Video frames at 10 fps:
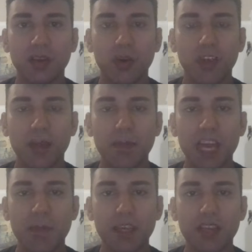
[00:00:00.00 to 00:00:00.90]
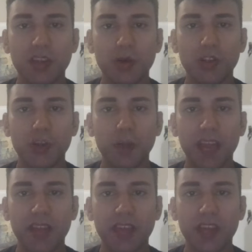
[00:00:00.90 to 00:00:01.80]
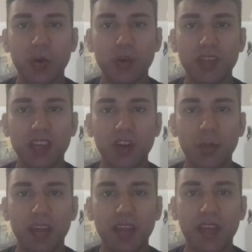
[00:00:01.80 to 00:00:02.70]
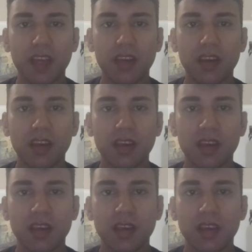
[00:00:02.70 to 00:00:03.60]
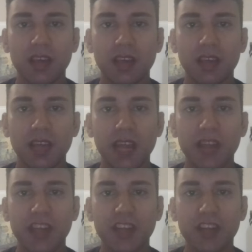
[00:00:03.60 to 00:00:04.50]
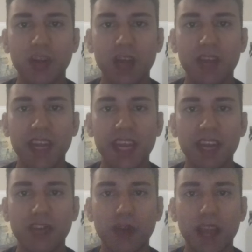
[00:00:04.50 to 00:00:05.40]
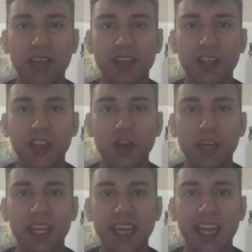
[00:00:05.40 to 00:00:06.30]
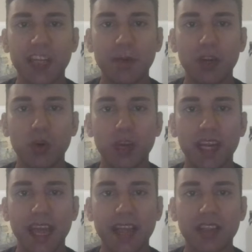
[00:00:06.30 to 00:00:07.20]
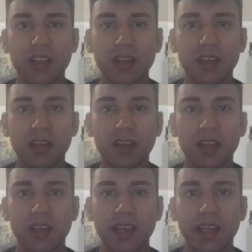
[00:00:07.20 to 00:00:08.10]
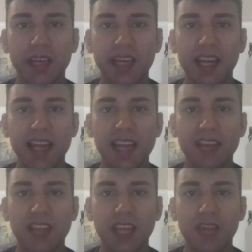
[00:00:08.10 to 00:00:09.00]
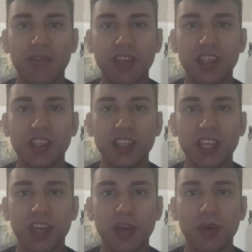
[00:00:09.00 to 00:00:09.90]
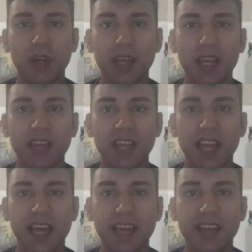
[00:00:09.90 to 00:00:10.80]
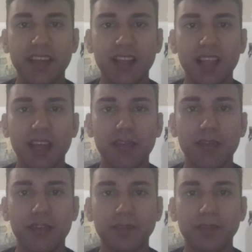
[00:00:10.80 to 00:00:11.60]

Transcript: or they may be sociopathic or psychopathic, and they just don't have any interest in human engagement or connection unless they envision you as their ideal love.